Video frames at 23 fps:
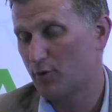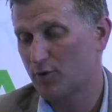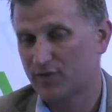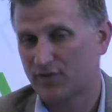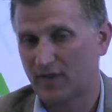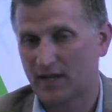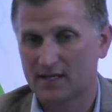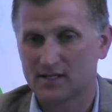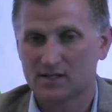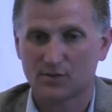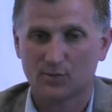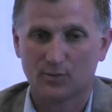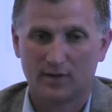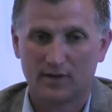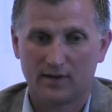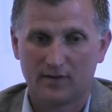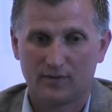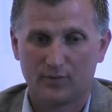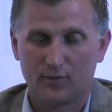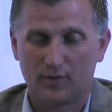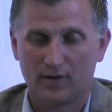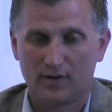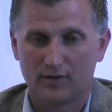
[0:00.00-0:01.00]
of things that
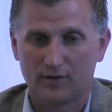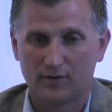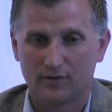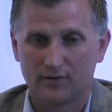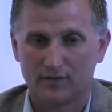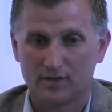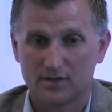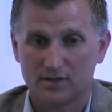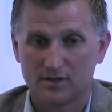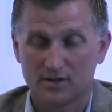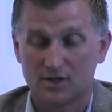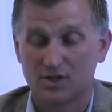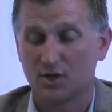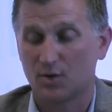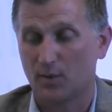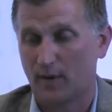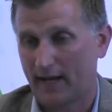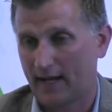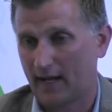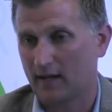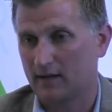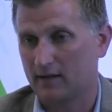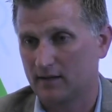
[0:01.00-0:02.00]
we're
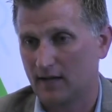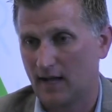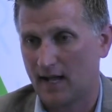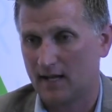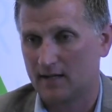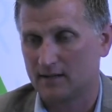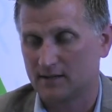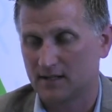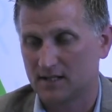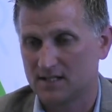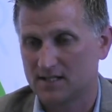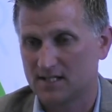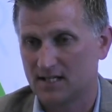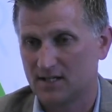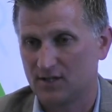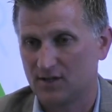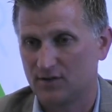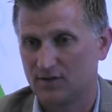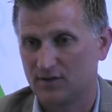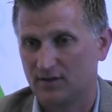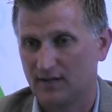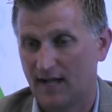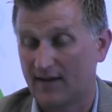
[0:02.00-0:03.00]
doing and
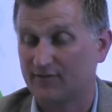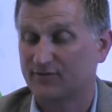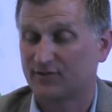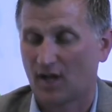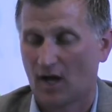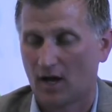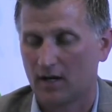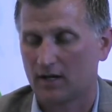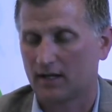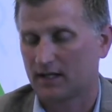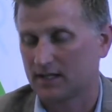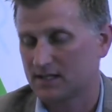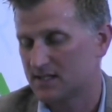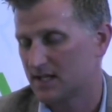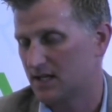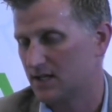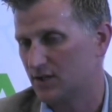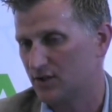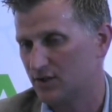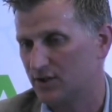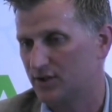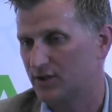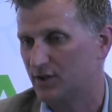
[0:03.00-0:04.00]
have done and
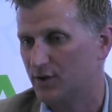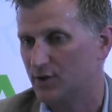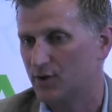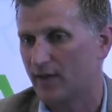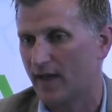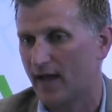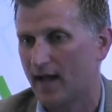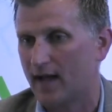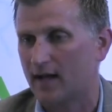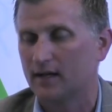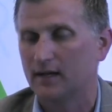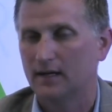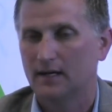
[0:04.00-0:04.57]
continue to do there.